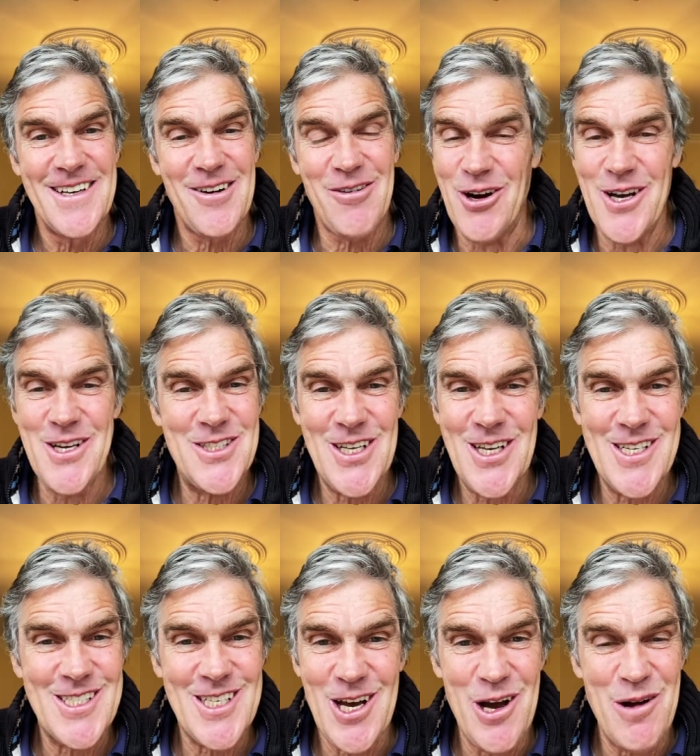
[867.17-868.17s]
Christ in
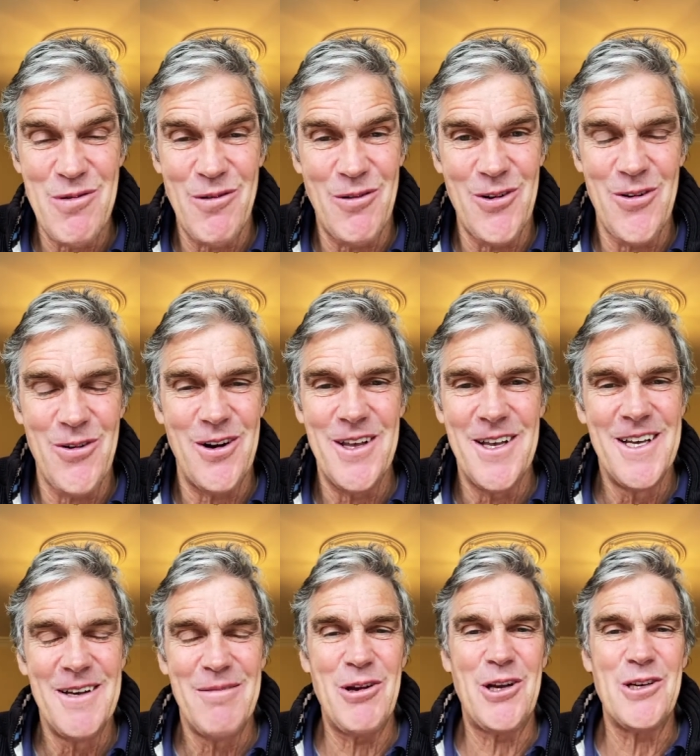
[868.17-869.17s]
us, the hope of glory.
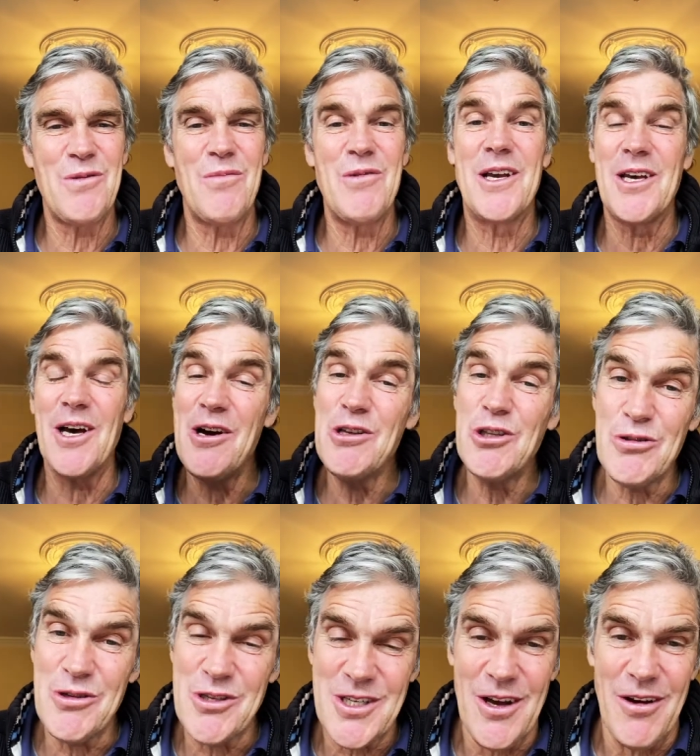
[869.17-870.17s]
Because when we go
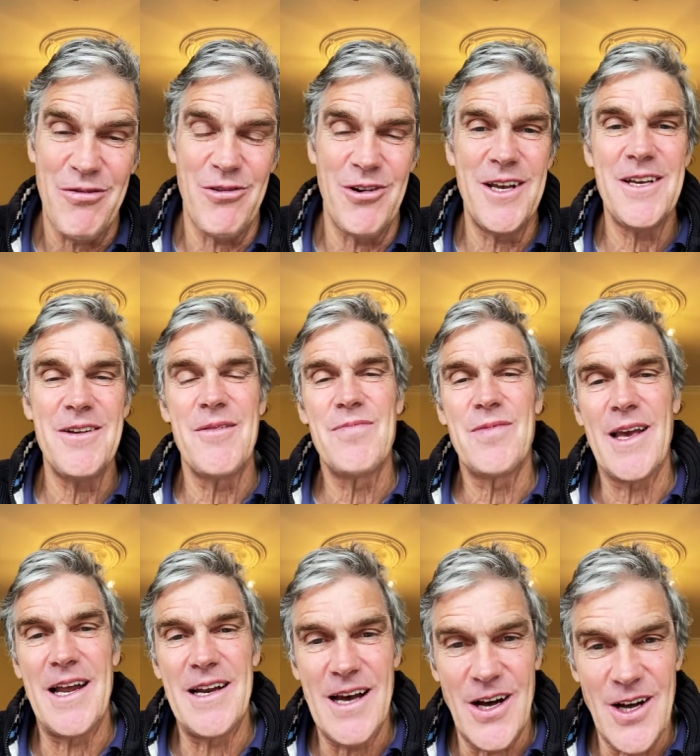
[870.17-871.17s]
through suffering
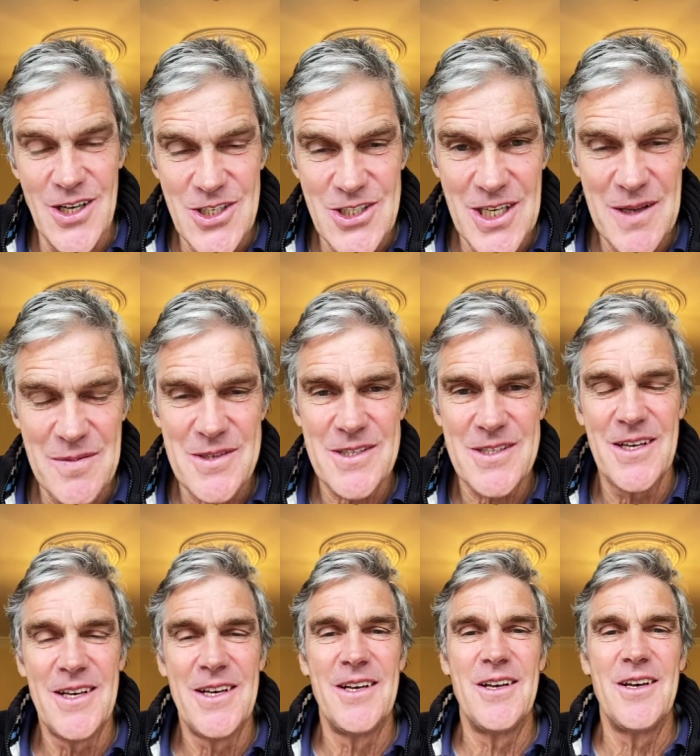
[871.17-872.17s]
and the hardships,
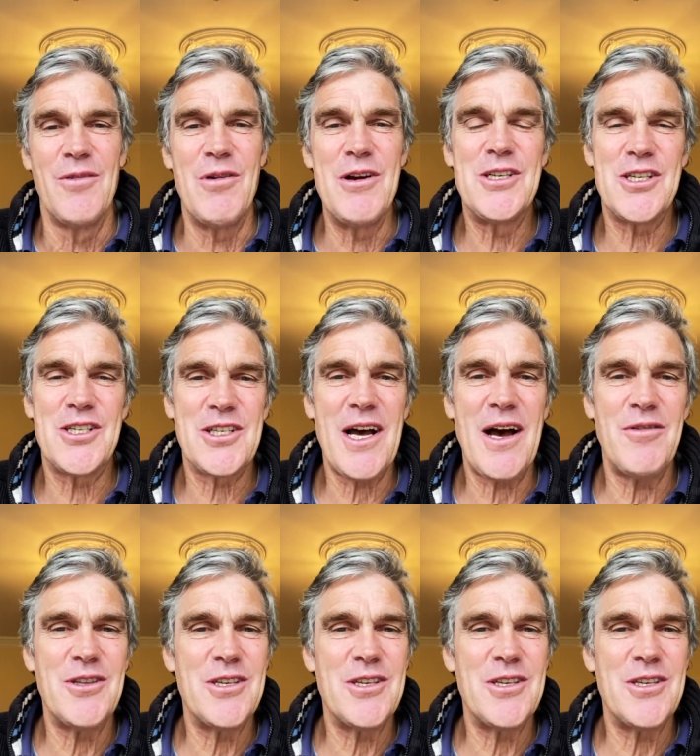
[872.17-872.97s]
we discover